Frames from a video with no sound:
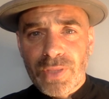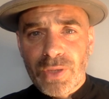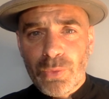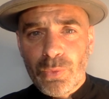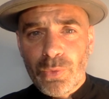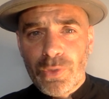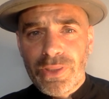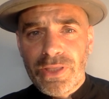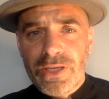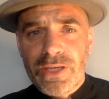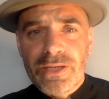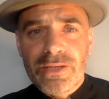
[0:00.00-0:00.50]

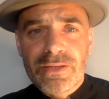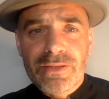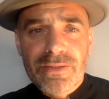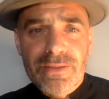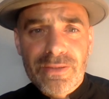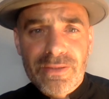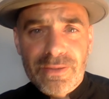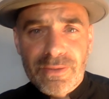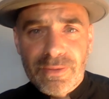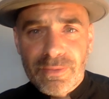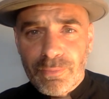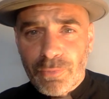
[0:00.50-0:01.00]

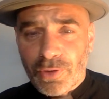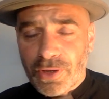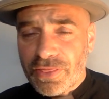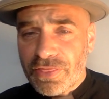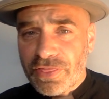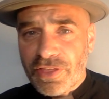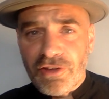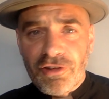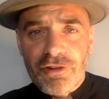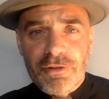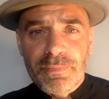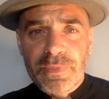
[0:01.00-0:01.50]
Within my
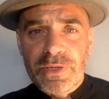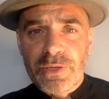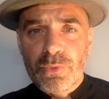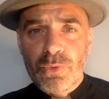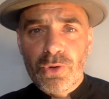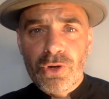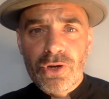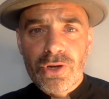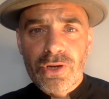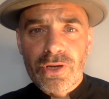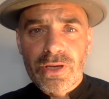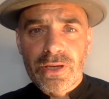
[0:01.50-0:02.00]
therapy
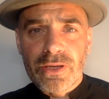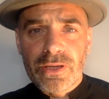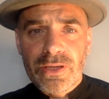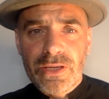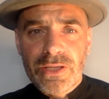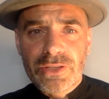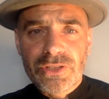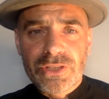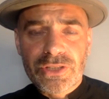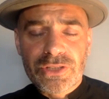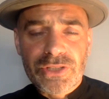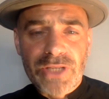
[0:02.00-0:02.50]
work,
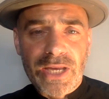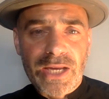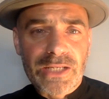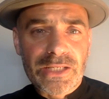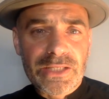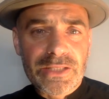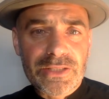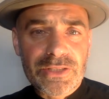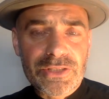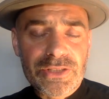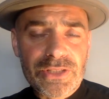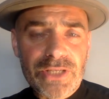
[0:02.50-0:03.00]
it's
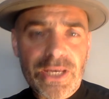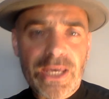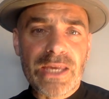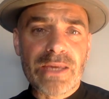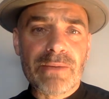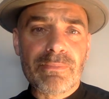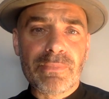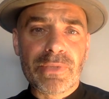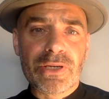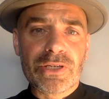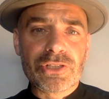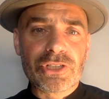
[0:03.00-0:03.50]
exactly the
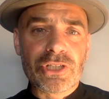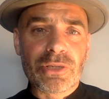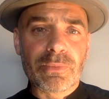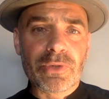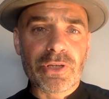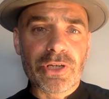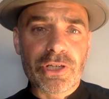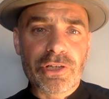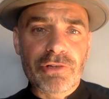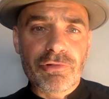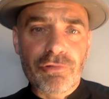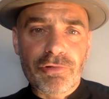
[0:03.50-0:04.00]
same, because I'm
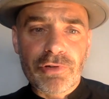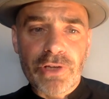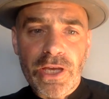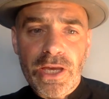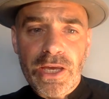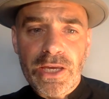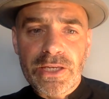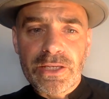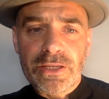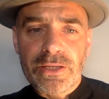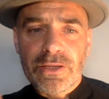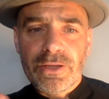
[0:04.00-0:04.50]
going to
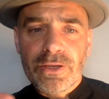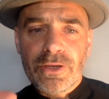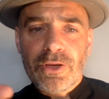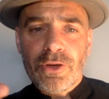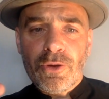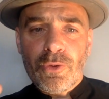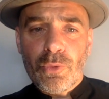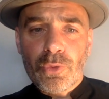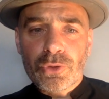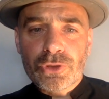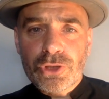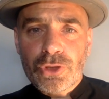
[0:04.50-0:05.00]
create
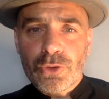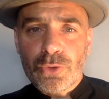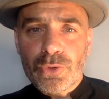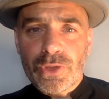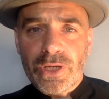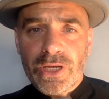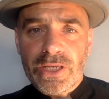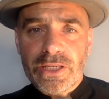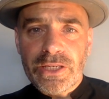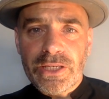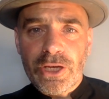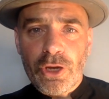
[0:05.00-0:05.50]
what's
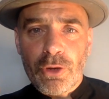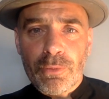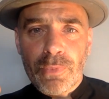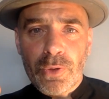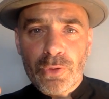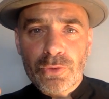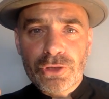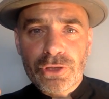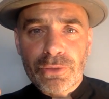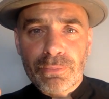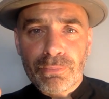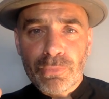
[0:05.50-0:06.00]
called
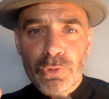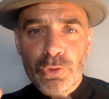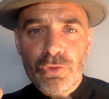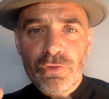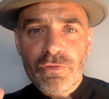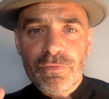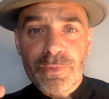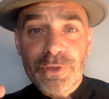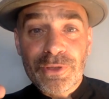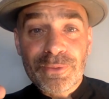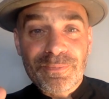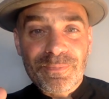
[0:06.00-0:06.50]
ideomotor
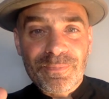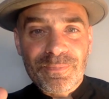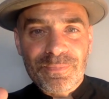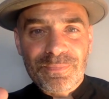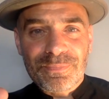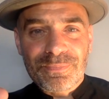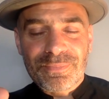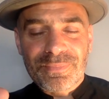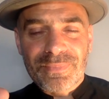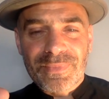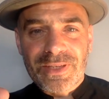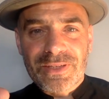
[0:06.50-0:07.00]
movement.
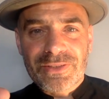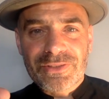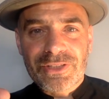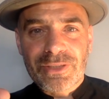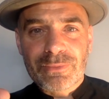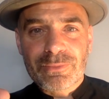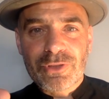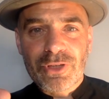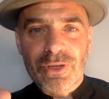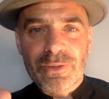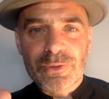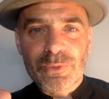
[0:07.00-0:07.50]

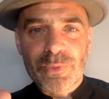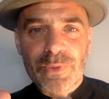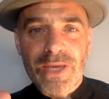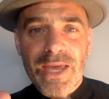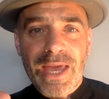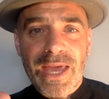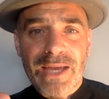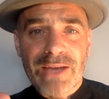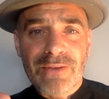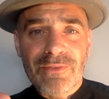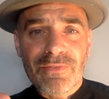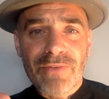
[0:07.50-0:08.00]
Sometimes we
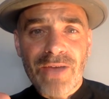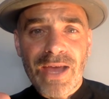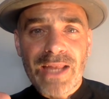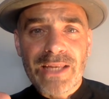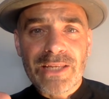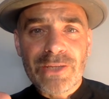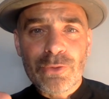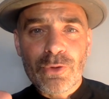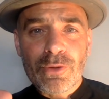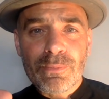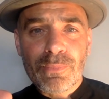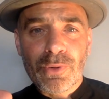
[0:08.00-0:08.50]
hang a
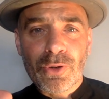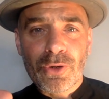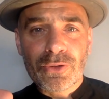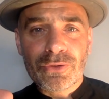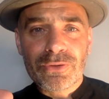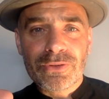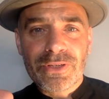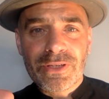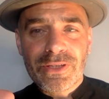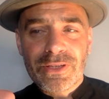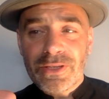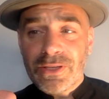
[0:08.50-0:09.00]
value
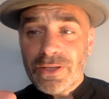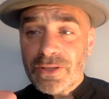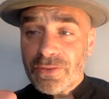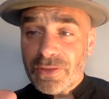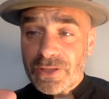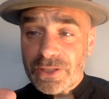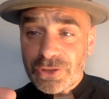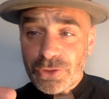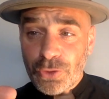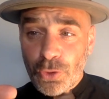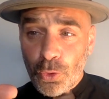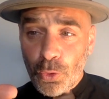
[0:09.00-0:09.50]
upon
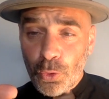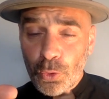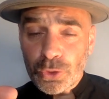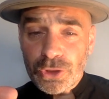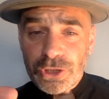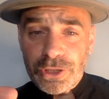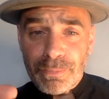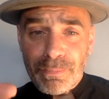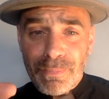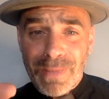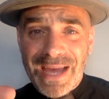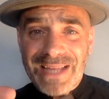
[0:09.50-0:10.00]
these
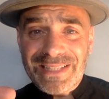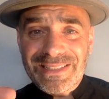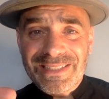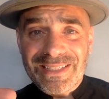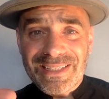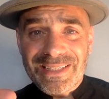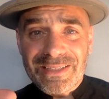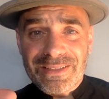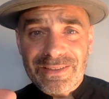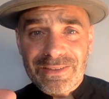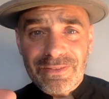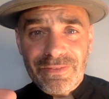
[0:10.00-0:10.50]

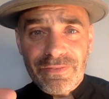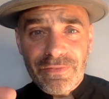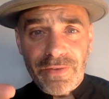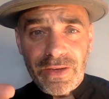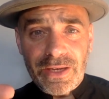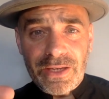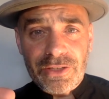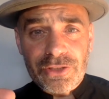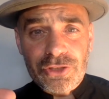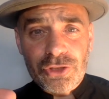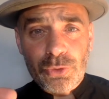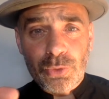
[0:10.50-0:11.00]
automatic
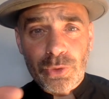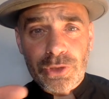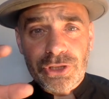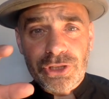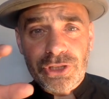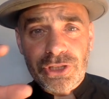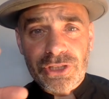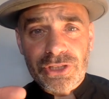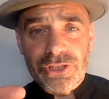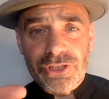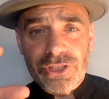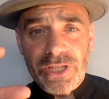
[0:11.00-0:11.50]
finger
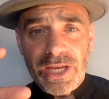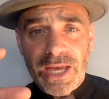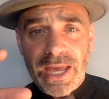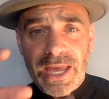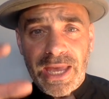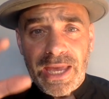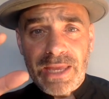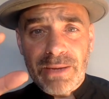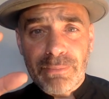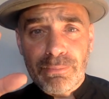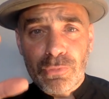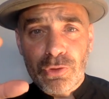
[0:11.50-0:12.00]
twitches,
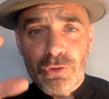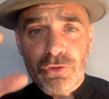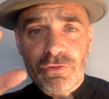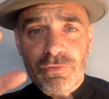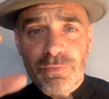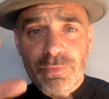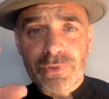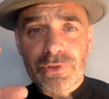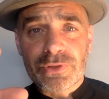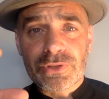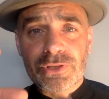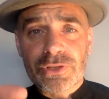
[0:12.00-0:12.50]
hand
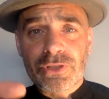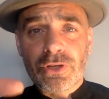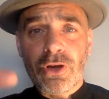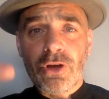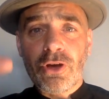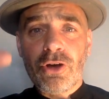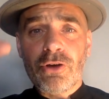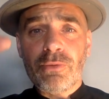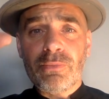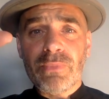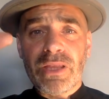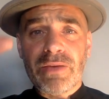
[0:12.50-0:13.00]
movements,
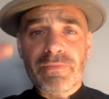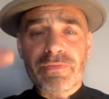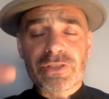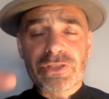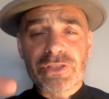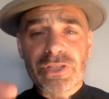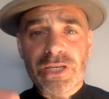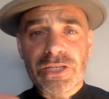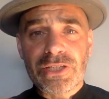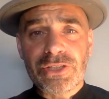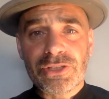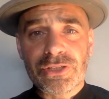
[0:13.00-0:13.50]
arm
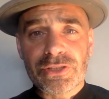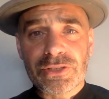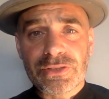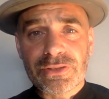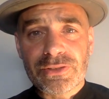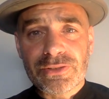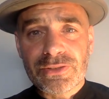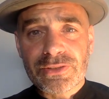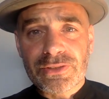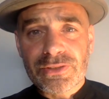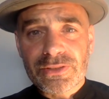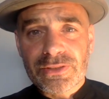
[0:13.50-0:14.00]

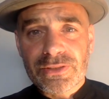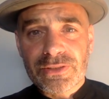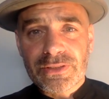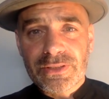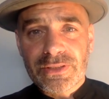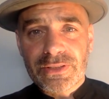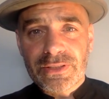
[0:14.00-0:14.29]
levitations.